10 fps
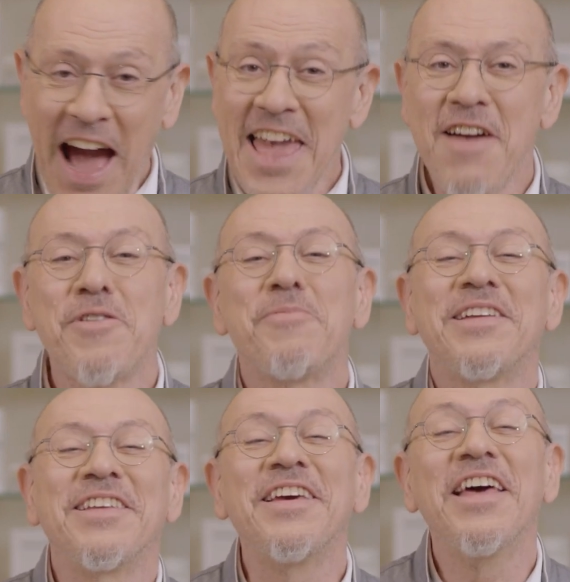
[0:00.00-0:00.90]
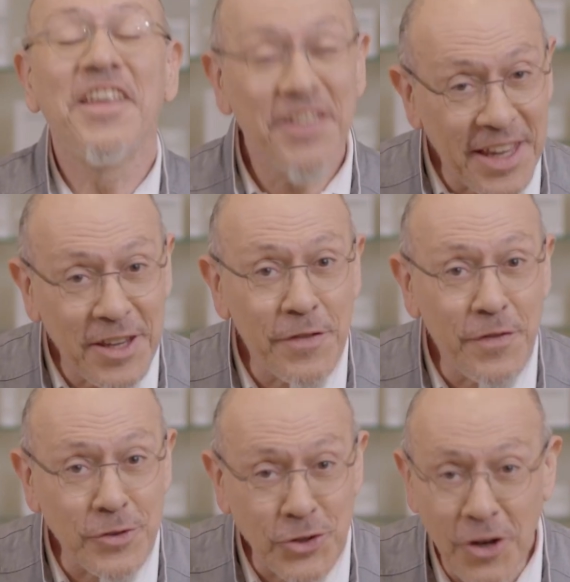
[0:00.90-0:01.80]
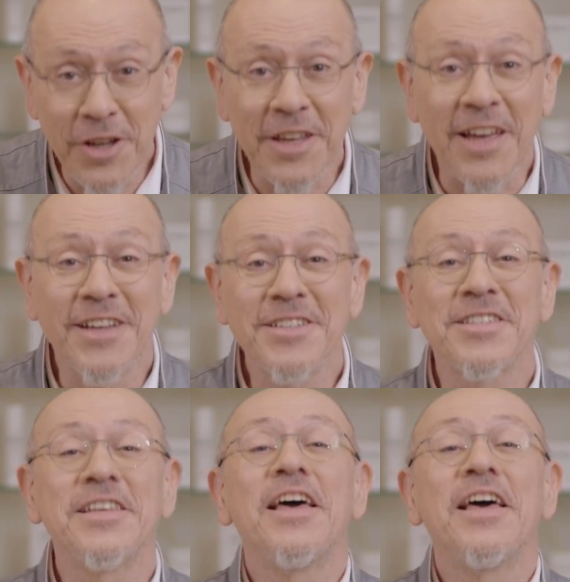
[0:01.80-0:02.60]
Hi everybody, thank you for joining us.